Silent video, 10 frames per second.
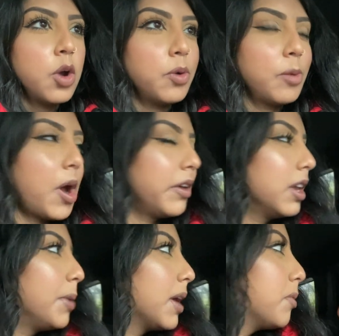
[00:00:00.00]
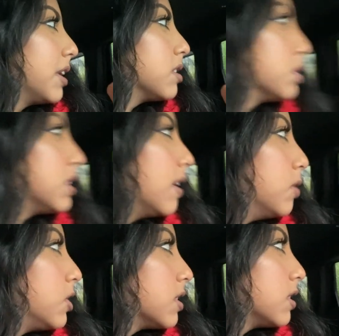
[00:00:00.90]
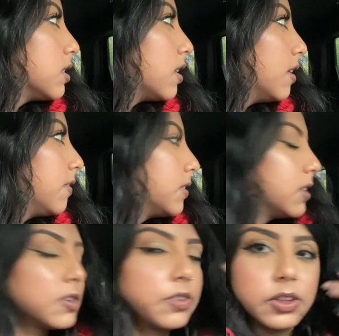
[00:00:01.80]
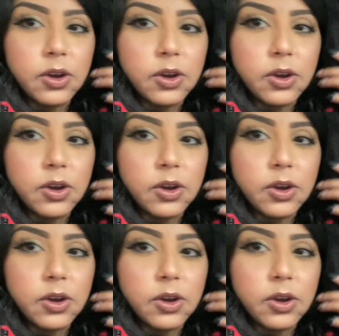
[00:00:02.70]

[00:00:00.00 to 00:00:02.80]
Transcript: We're probably gonna pick up like some sandwiches and stuff just for the